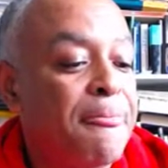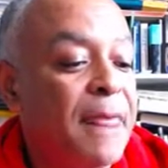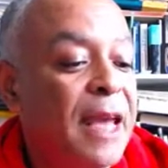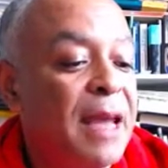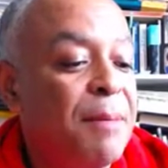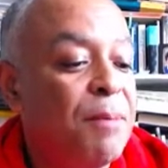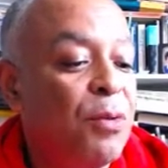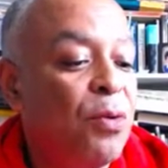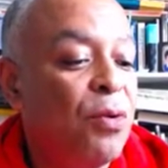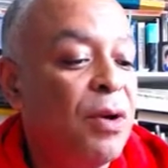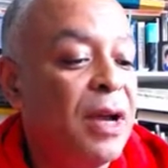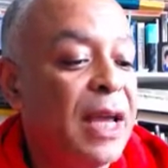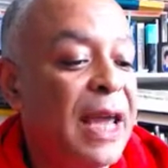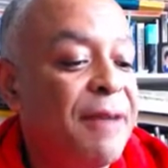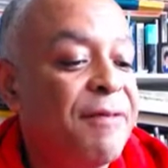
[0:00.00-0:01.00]
a
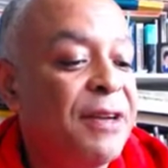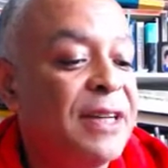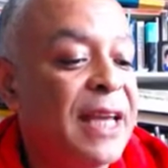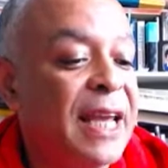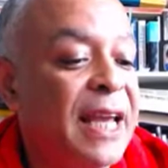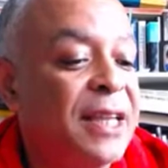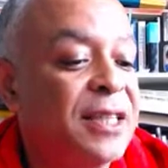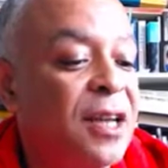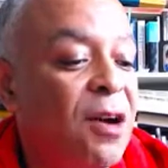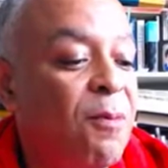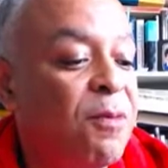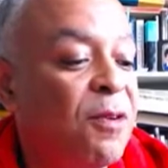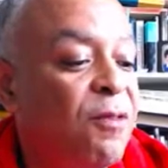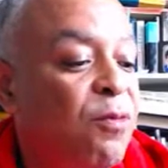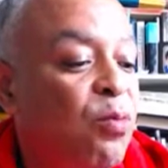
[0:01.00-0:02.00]
more everyday
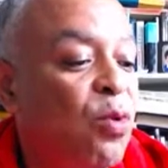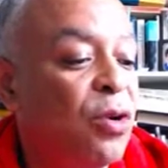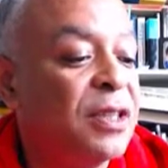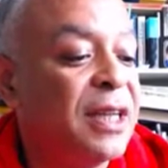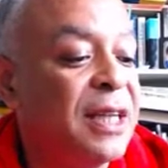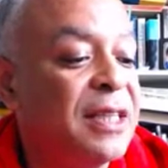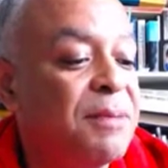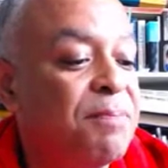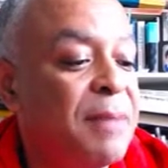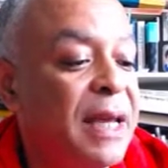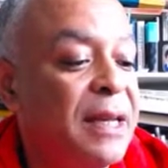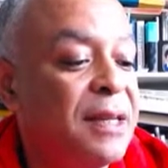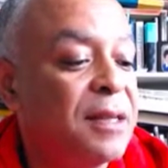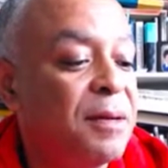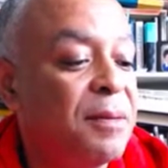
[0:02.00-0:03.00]
example of what is
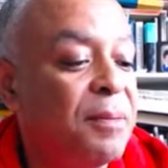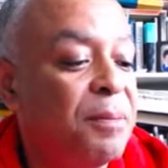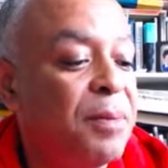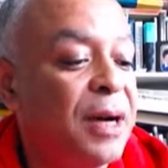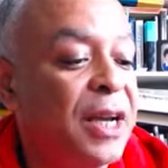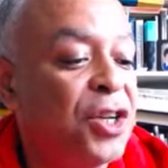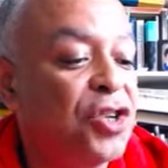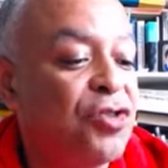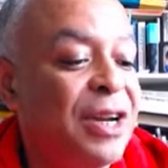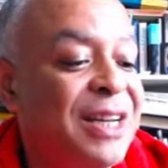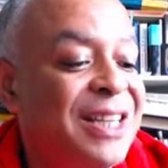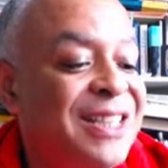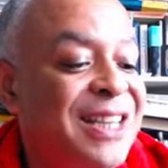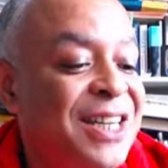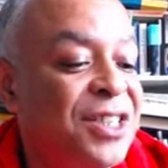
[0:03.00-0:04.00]
meant by a
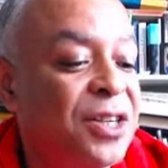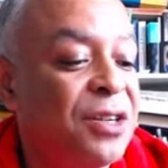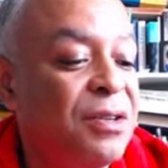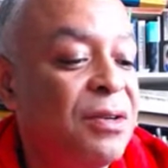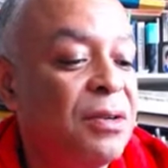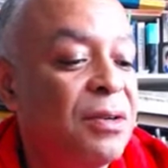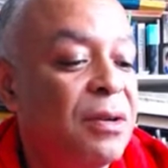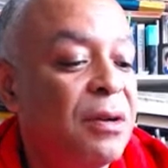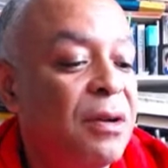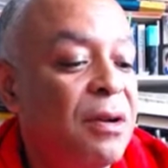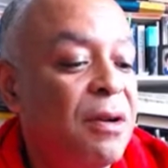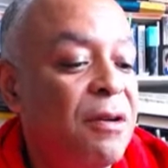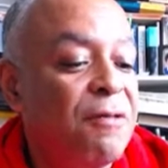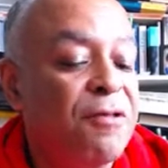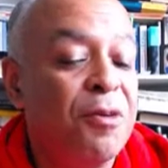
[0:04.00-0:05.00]
transition
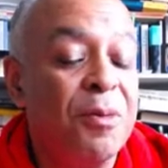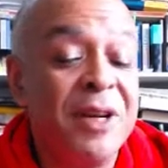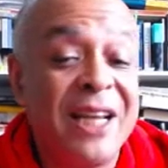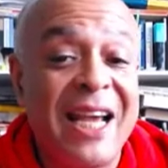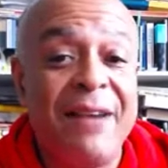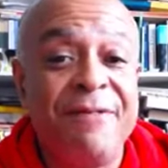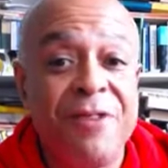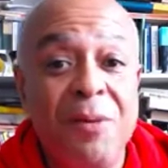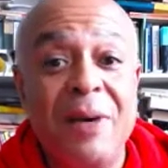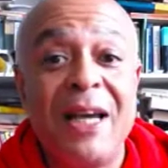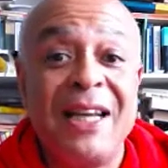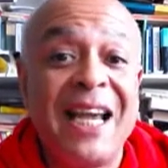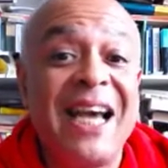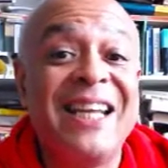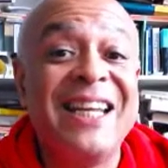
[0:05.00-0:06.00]
from an
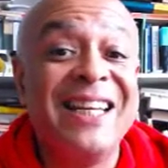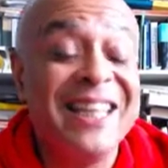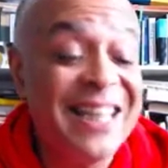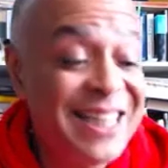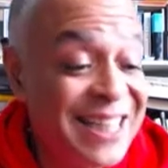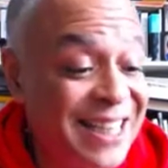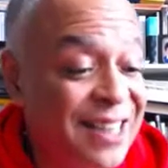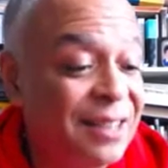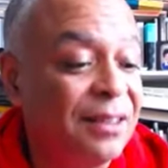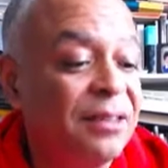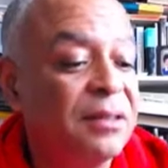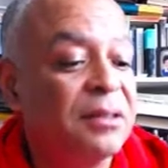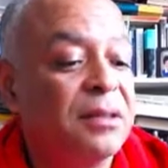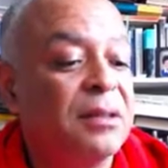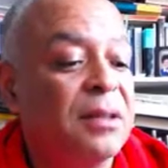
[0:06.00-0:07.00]
analytical